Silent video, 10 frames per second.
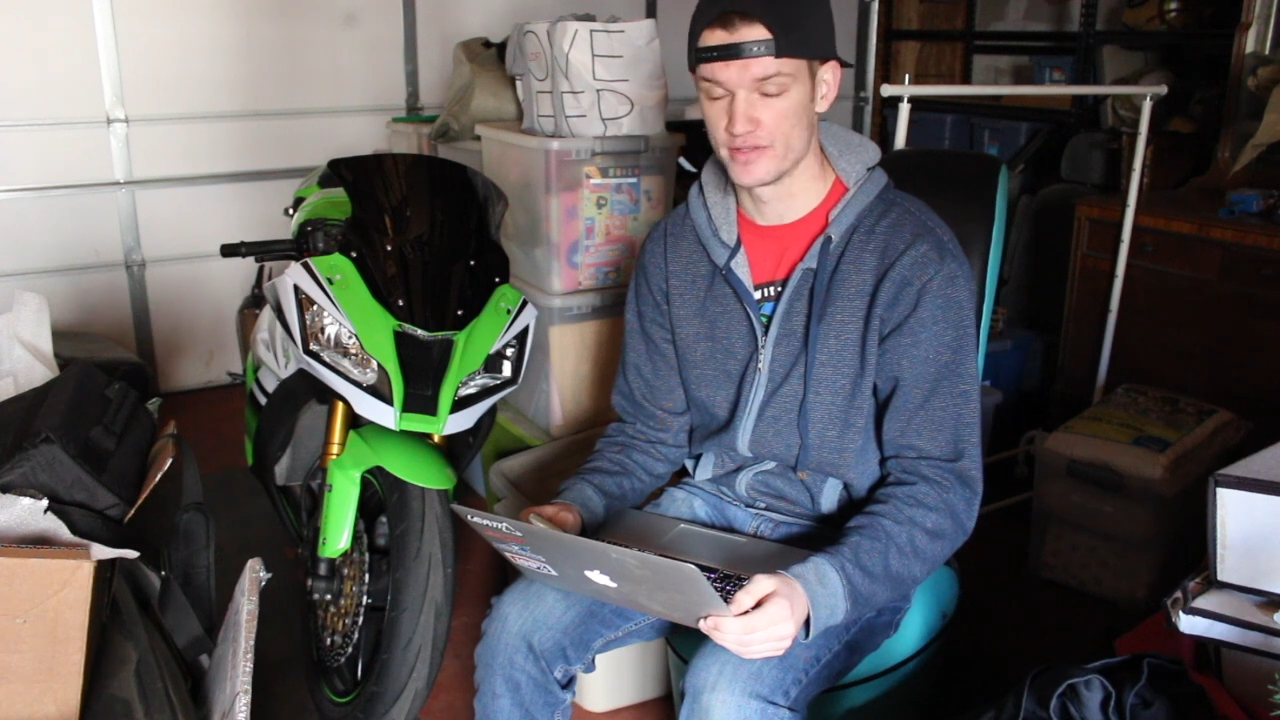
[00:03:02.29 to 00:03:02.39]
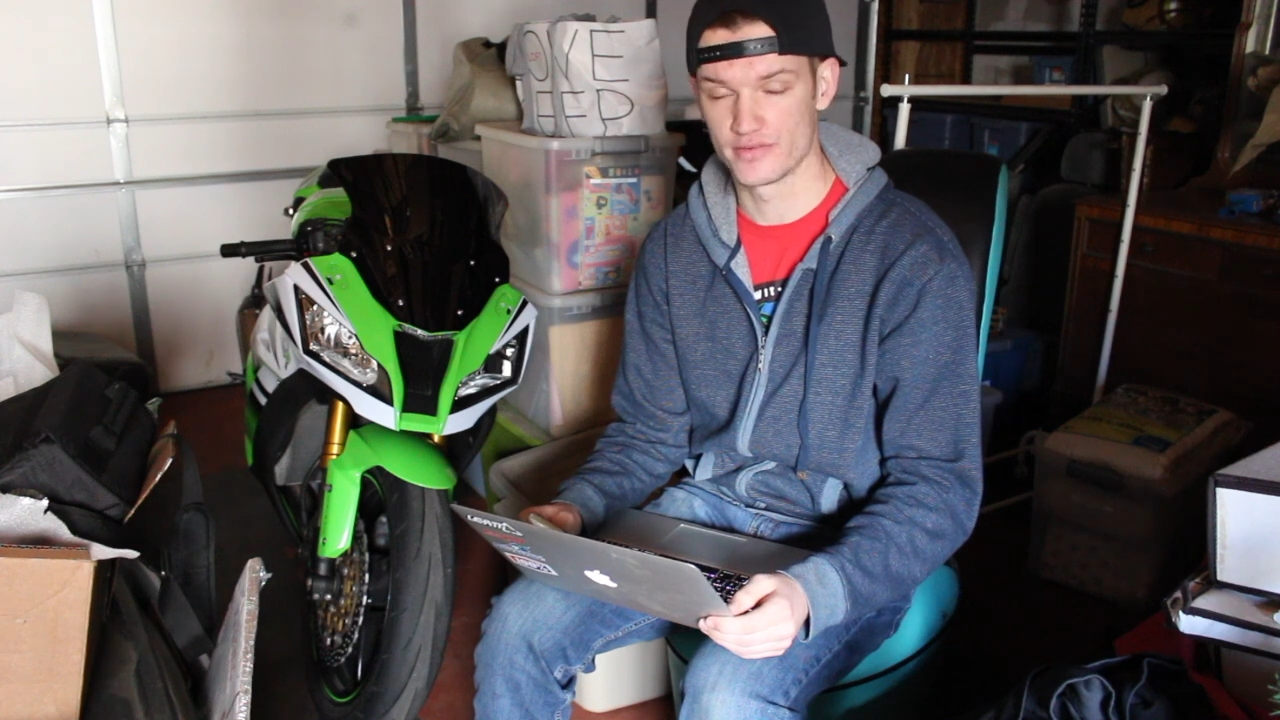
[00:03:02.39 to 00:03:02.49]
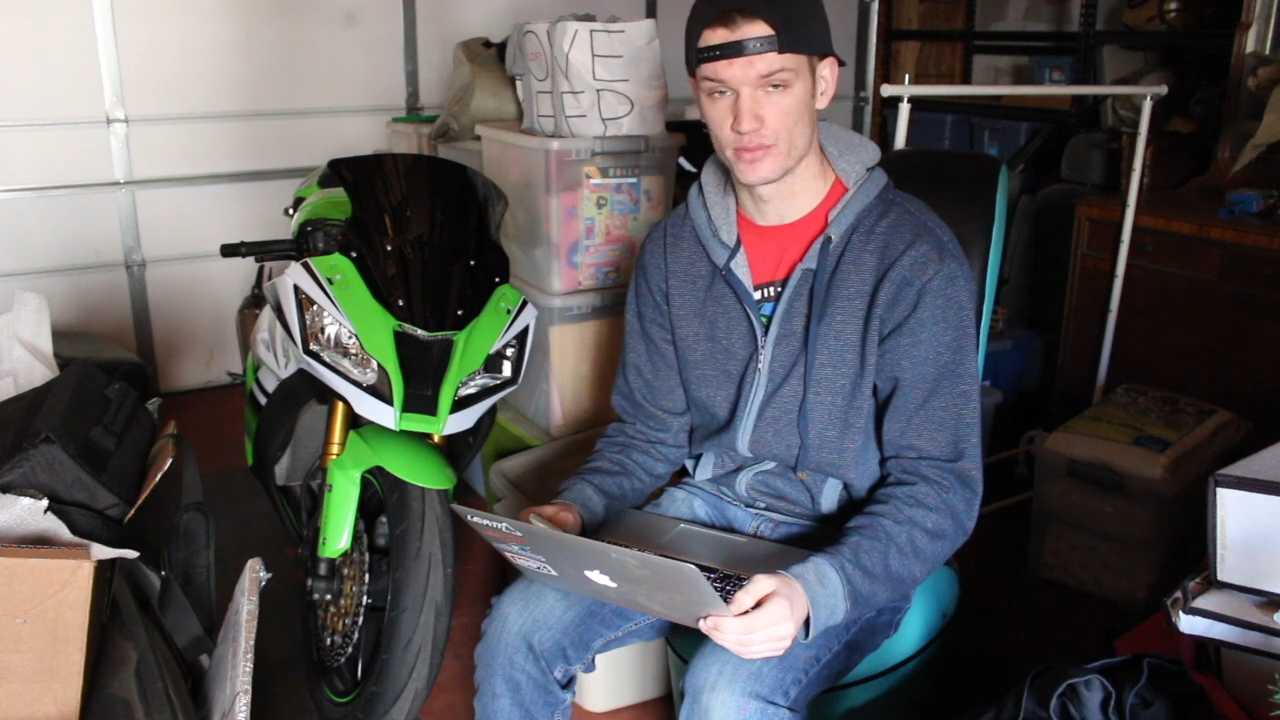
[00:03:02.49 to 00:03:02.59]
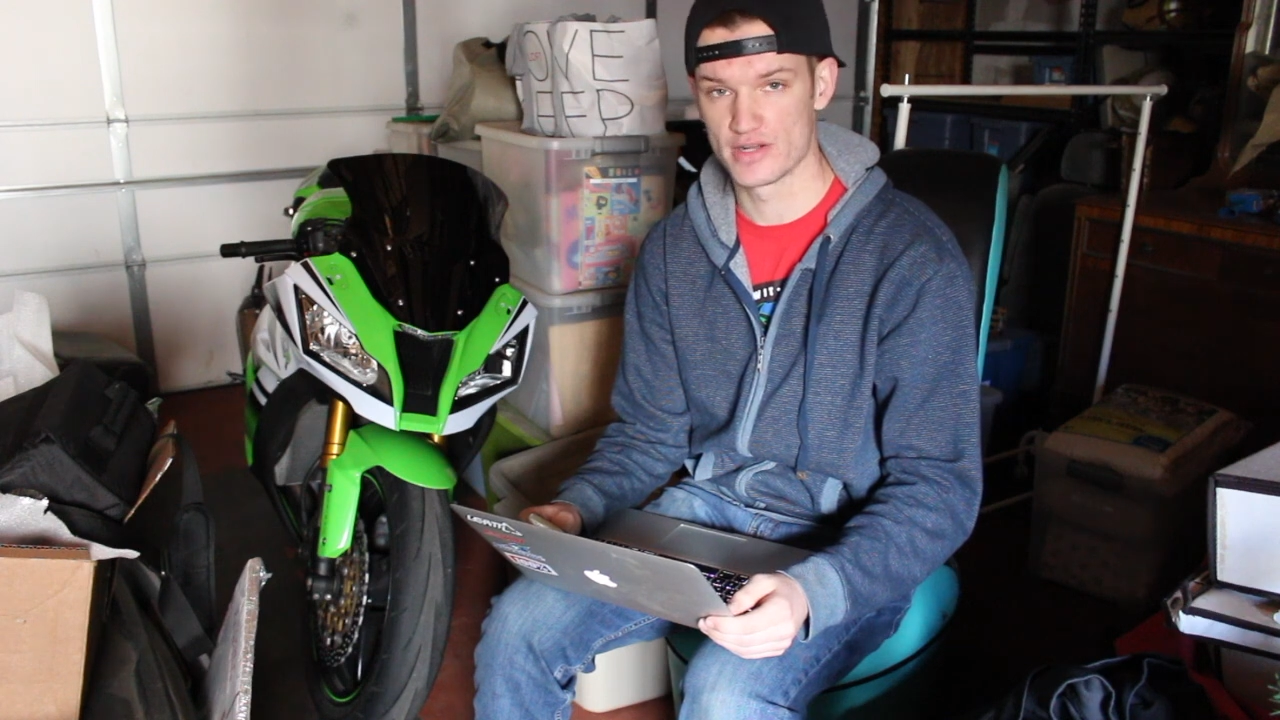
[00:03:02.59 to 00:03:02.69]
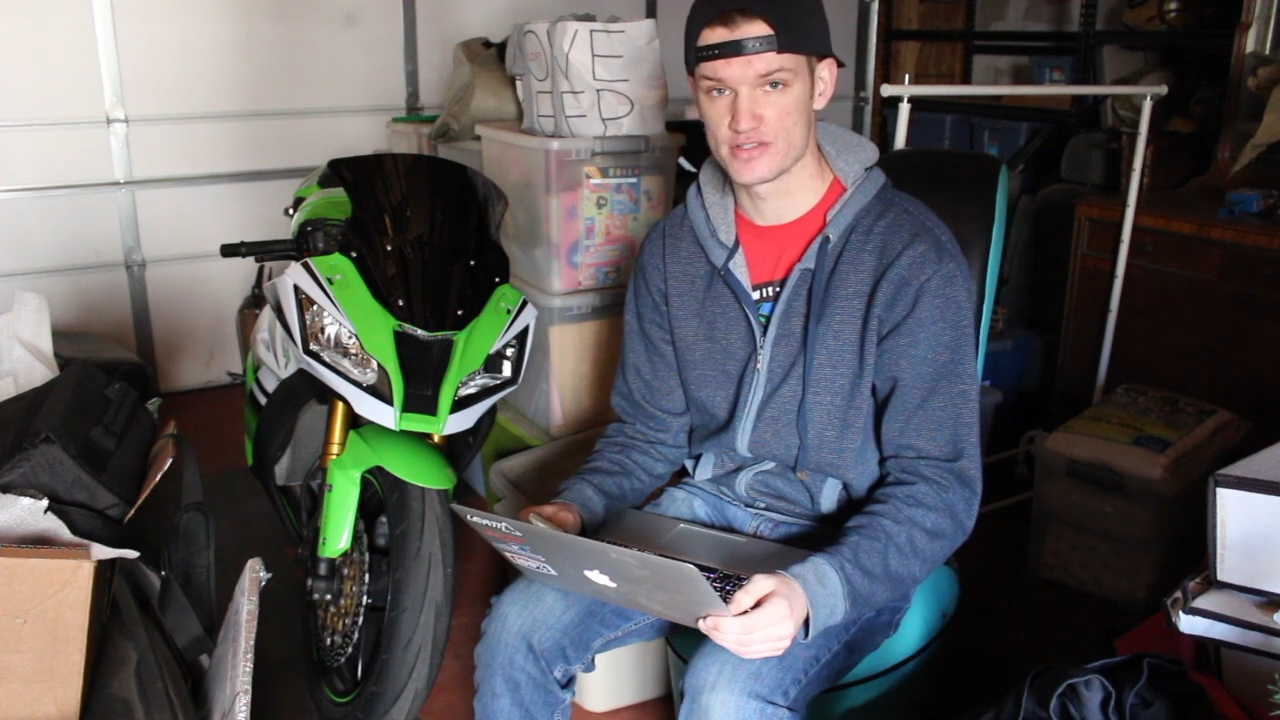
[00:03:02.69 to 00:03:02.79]
if
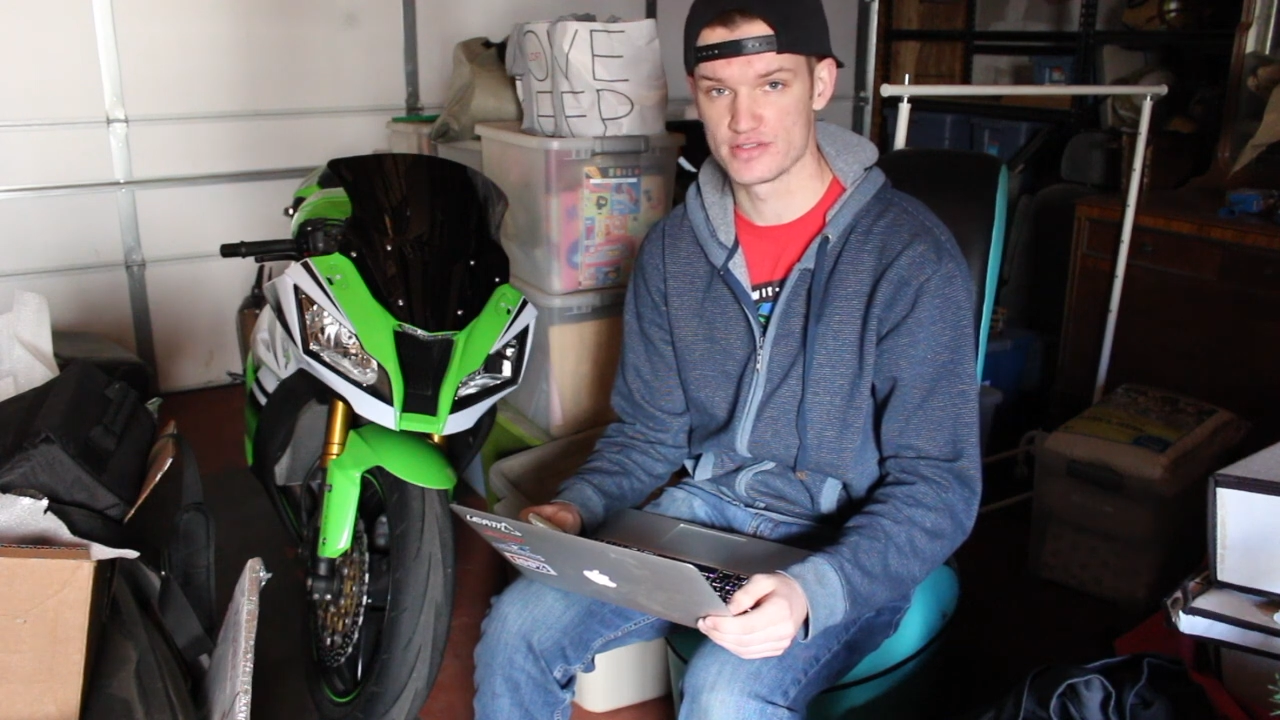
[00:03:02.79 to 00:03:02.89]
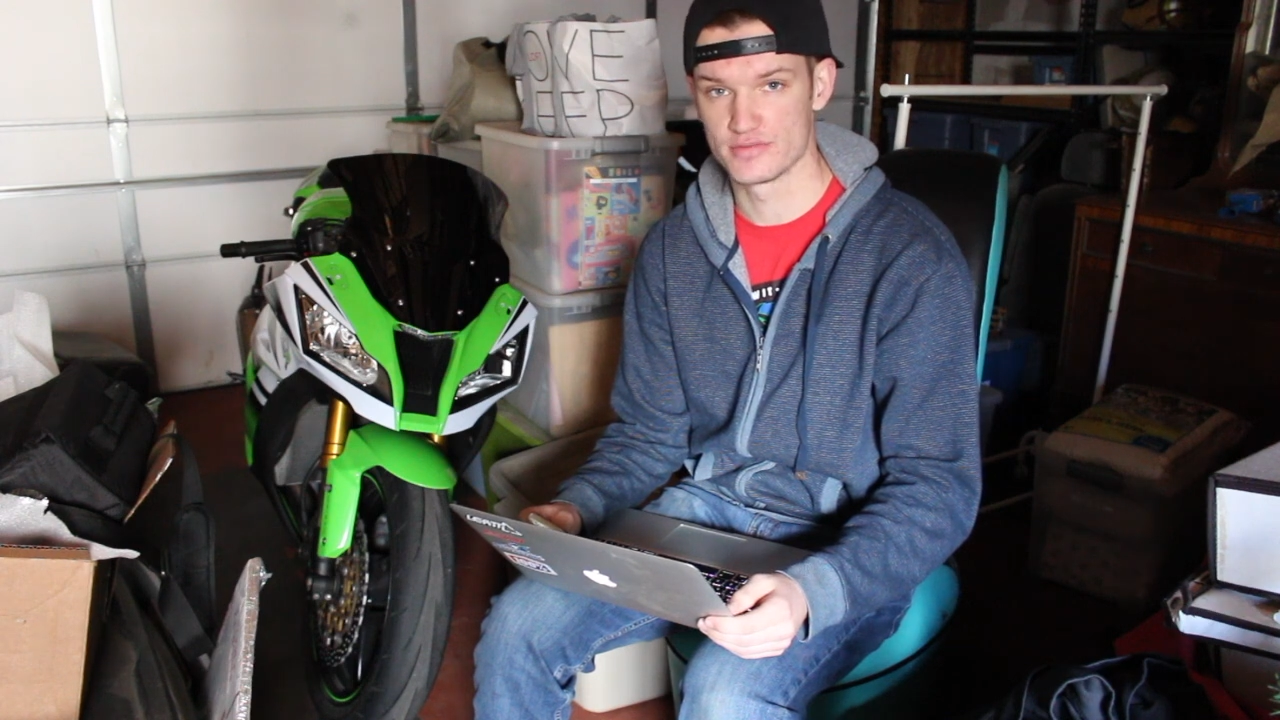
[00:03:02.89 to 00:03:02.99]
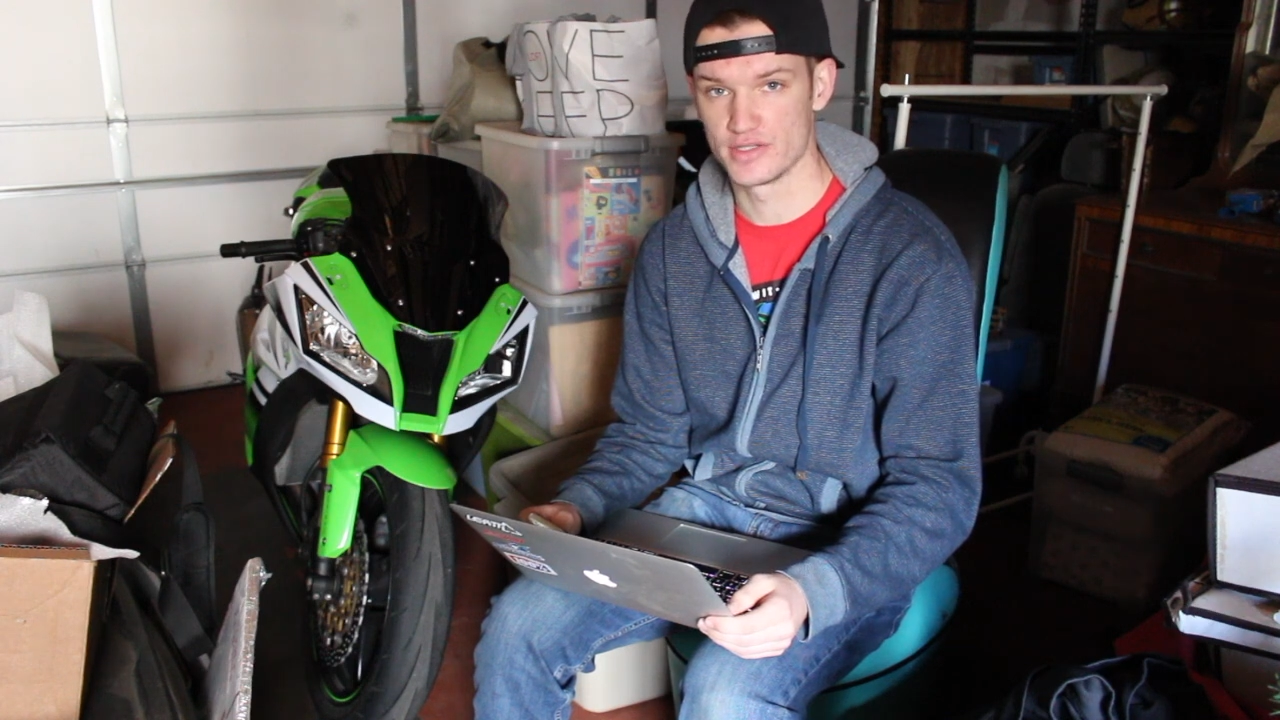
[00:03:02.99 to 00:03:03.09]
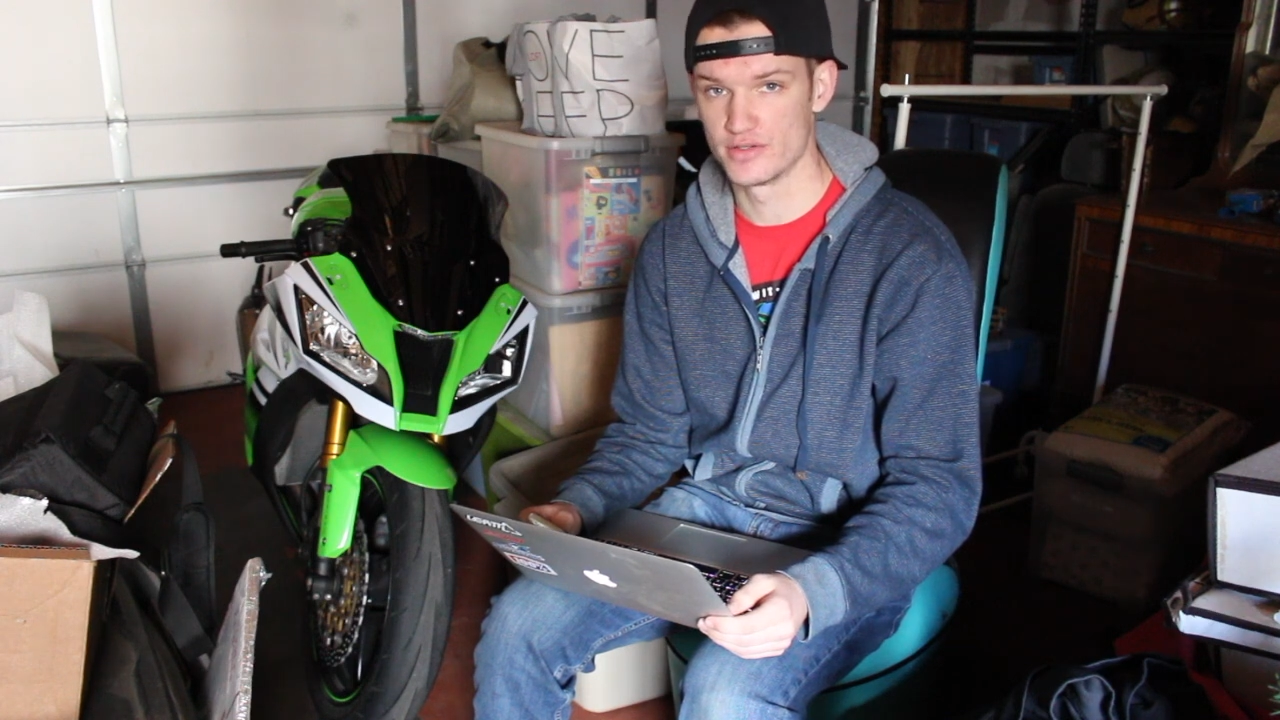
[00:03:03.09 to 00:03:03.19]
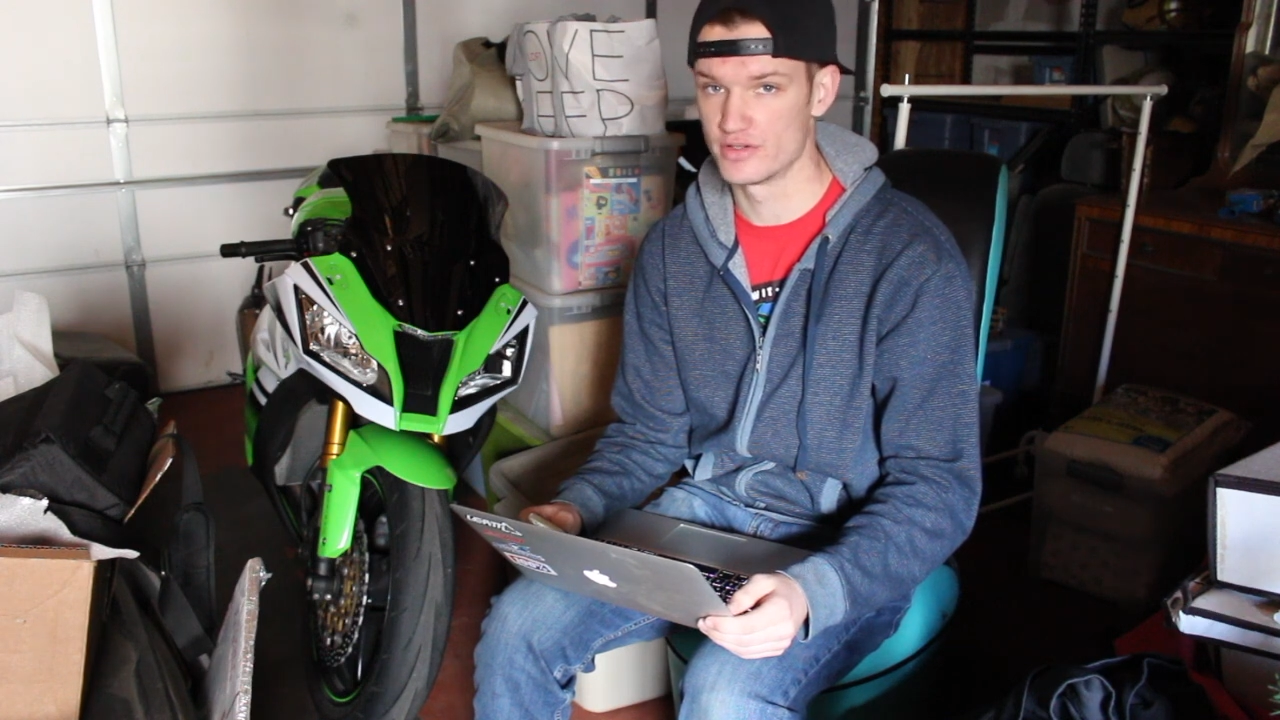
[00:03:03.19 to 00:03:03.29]
you're watching this video,